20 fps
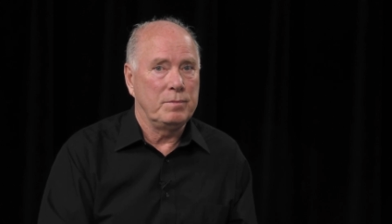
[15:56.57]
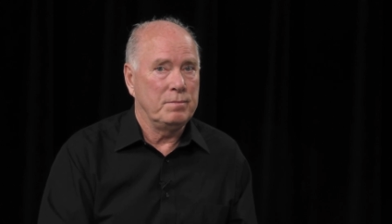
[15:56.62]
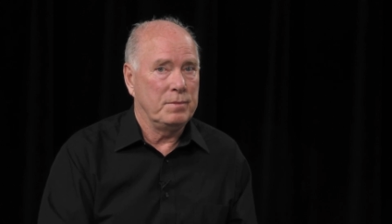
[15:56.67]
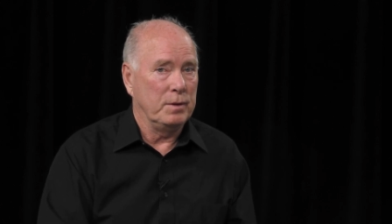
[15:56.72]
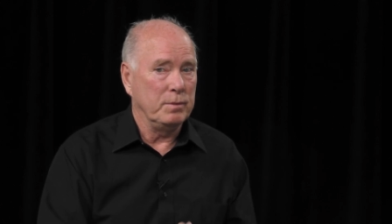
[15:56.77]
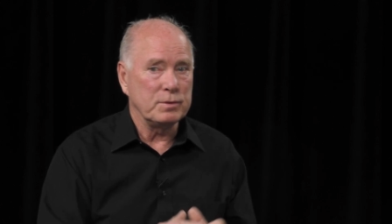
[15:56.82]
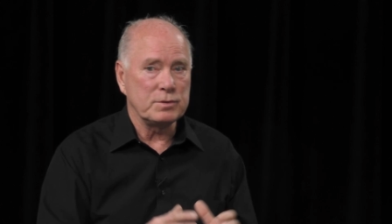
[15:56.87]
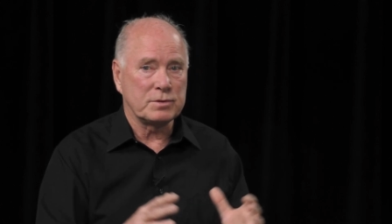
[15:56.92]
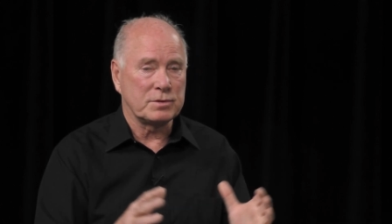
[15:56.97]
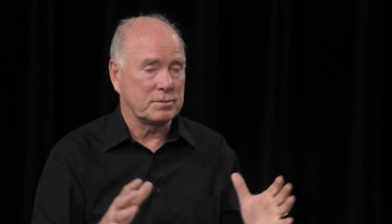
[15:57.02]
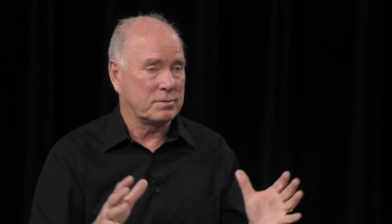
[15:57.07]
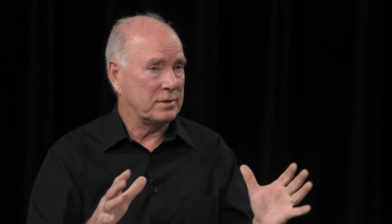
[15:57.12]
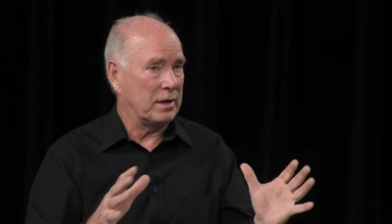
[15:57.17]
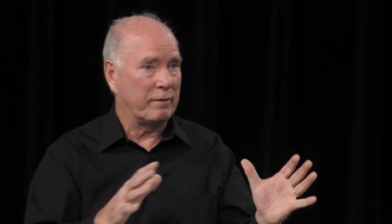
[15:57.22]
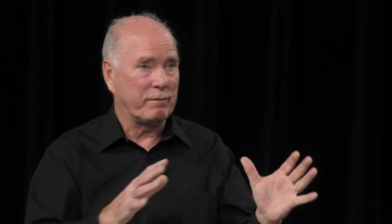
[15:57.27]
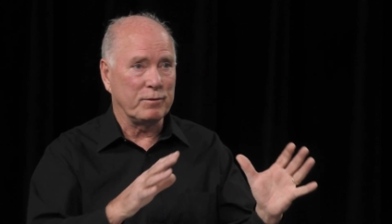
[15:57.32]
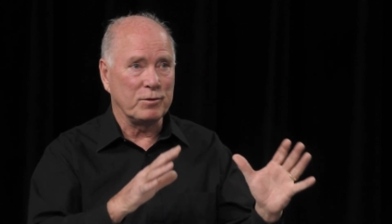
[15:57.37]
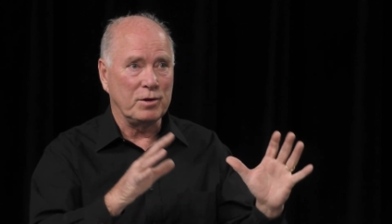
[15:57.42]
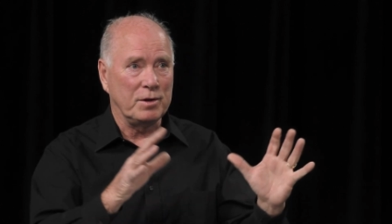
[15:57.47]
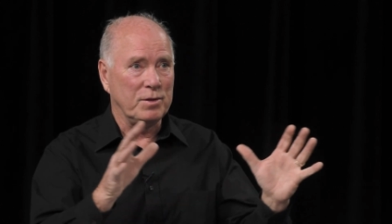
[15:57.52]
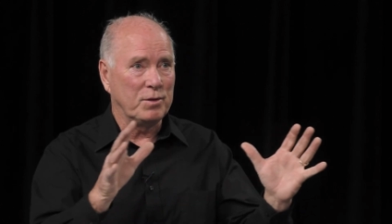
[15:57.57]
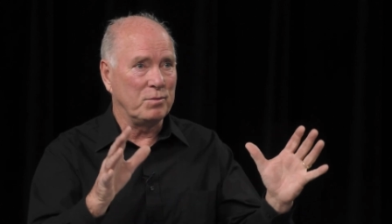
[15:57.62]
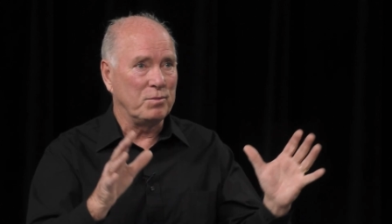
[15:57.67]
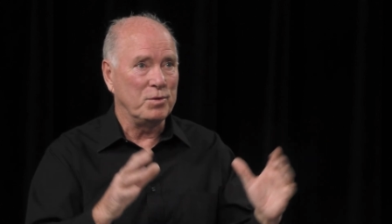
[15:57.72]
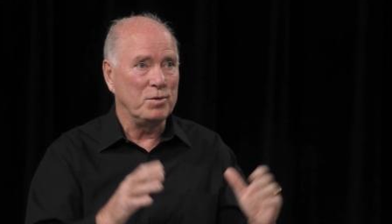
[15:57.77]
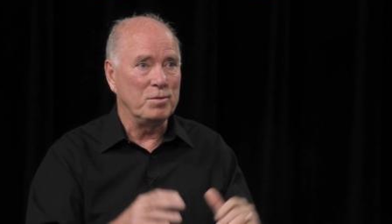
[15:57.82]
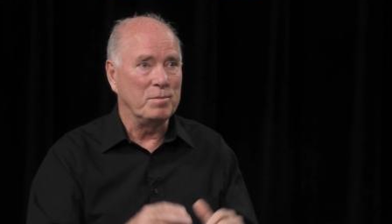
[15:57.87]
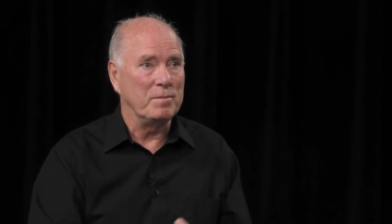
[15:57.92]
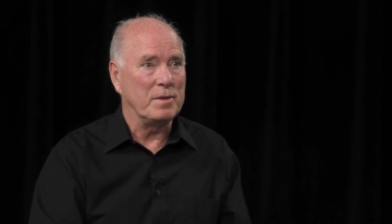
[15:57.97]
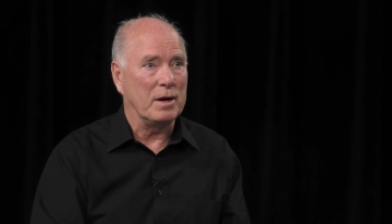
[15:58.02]
there was several in the
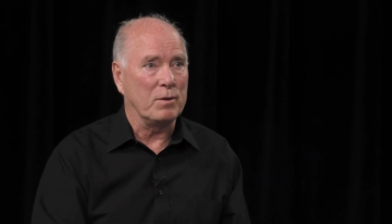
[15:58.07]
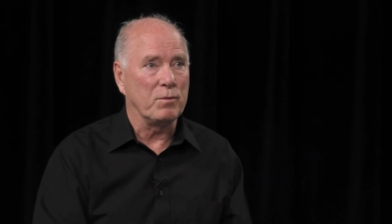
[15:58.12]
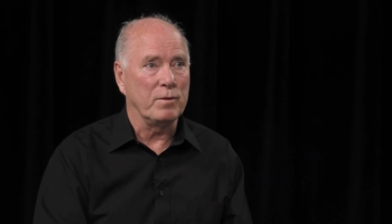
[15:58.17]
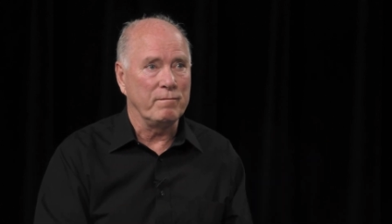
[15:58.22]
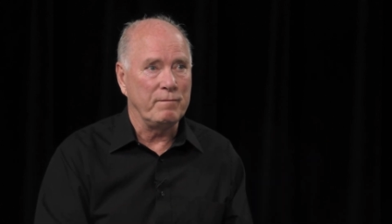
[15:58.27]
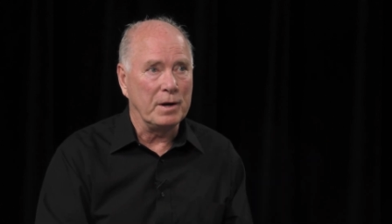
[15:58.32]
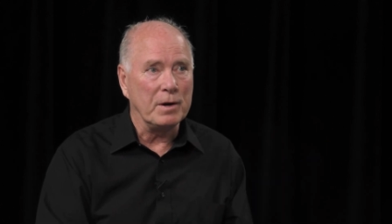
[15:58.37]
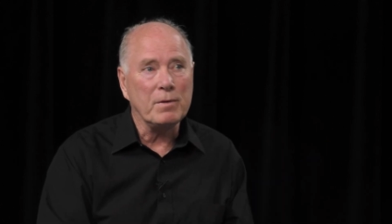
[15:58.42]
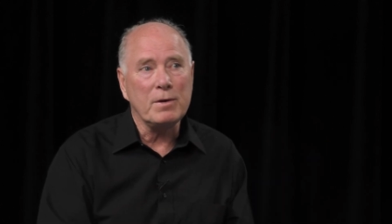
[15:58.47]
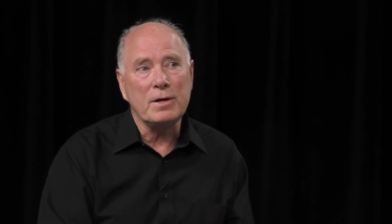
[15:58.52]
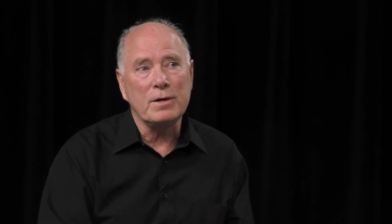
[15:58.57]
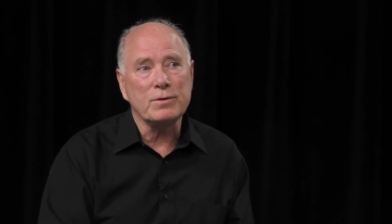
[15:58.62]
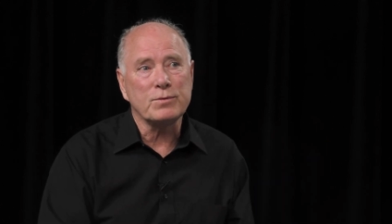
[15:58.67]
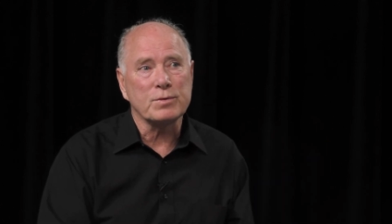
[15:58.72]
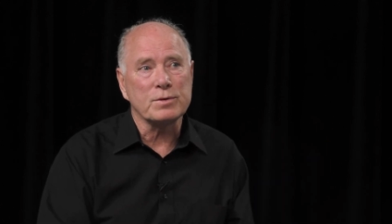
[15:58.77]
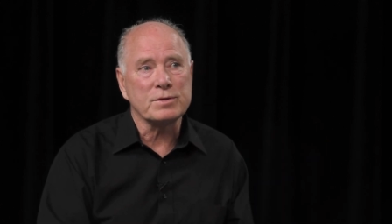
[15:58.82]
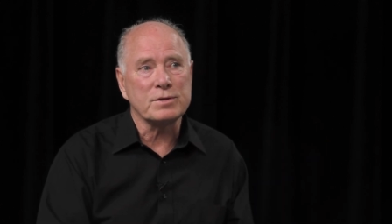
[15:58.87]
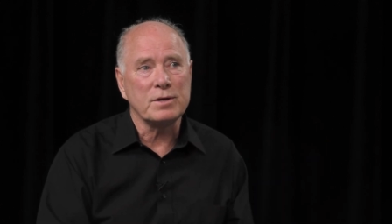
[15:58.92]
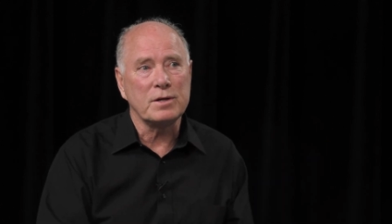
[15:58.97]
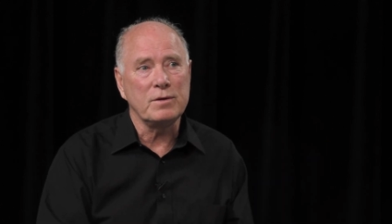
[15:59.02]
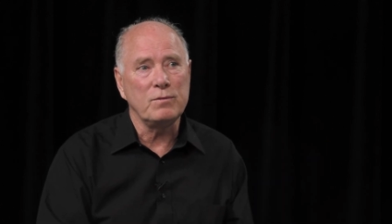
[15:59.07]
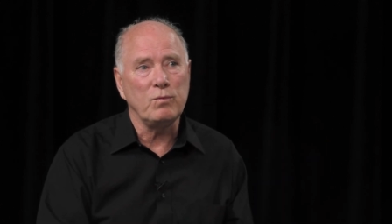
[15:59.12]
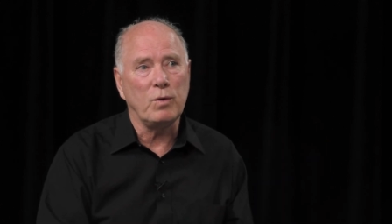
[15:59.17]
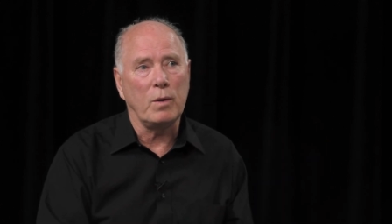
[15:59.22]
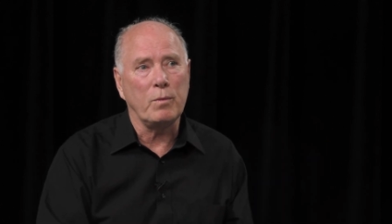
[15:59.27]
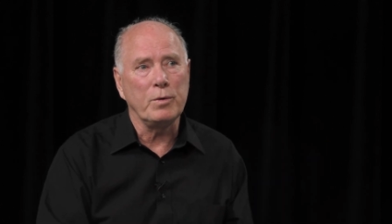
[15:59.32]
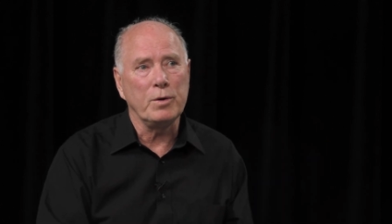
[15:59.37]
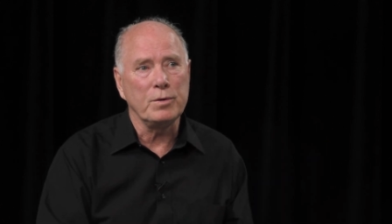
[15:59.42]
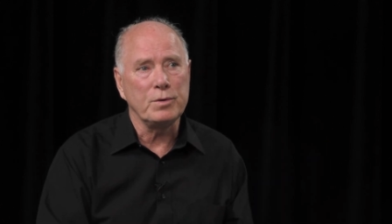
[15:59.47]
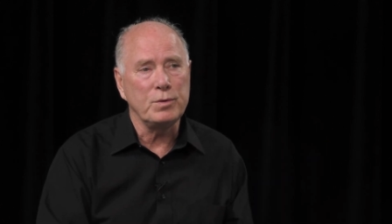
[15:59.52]
room that were very interested in
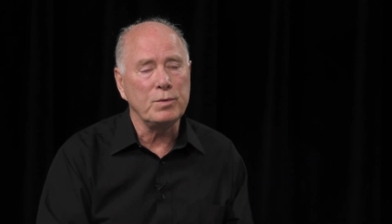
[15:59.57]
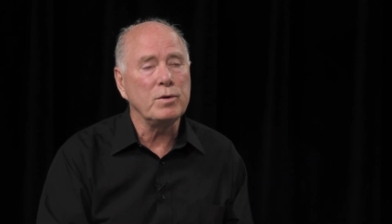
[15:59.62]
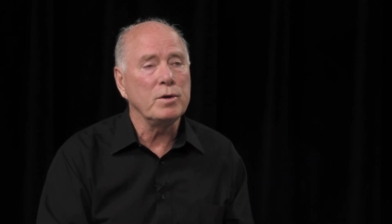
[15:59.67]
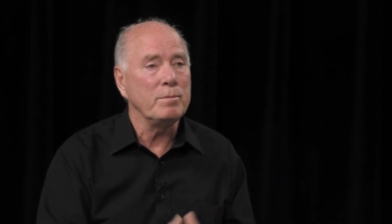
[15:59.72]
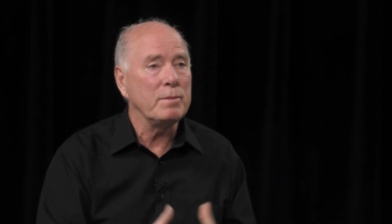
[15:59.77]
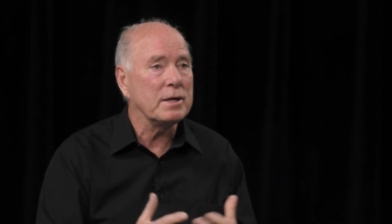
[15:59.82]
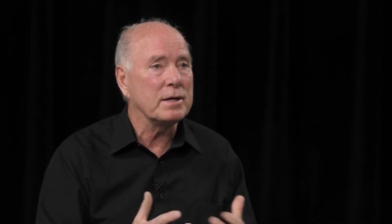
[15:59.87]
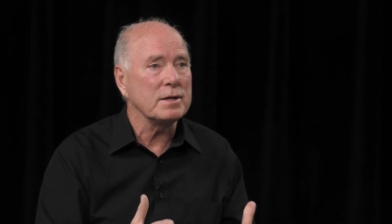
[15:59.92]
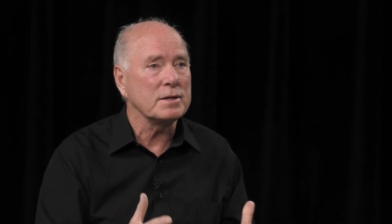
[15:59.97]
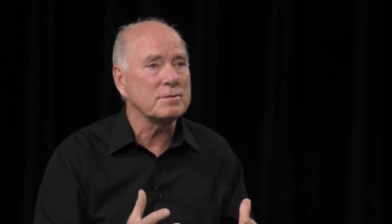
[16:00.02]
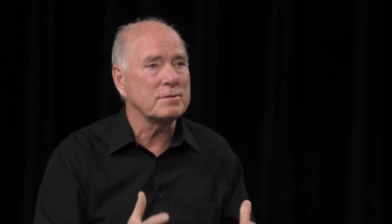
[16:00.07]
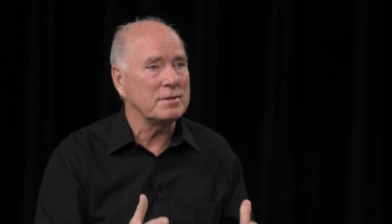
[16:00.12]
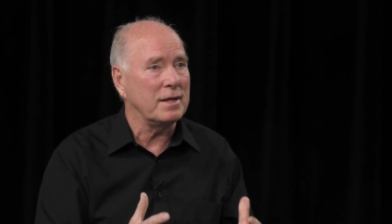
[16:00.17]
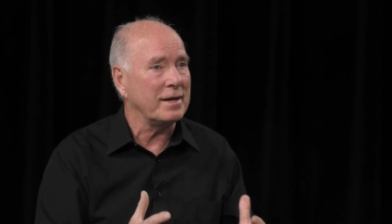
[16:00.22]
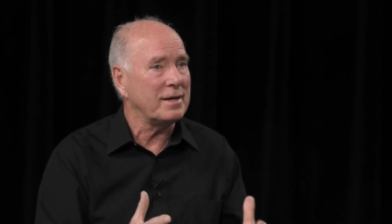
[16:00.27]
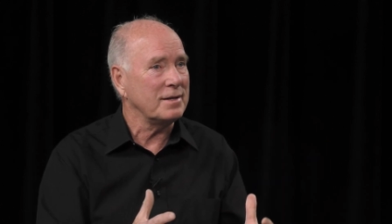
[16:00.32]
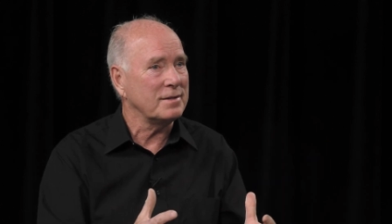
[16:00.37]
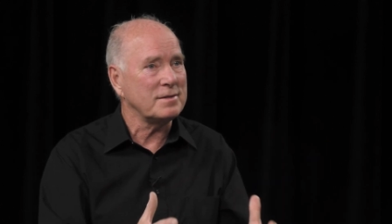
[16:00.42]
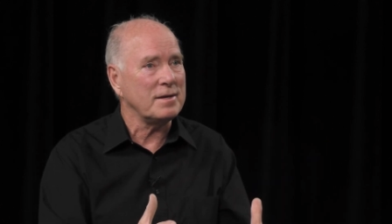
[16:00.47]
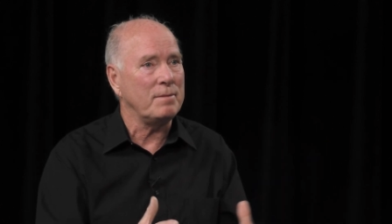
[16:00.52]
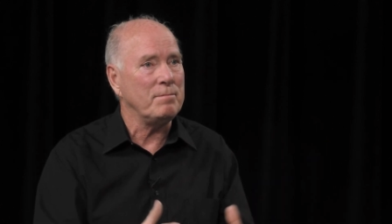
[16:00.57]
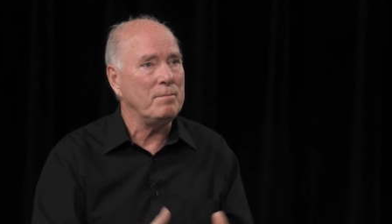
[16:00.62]
what we were doing because, like I say,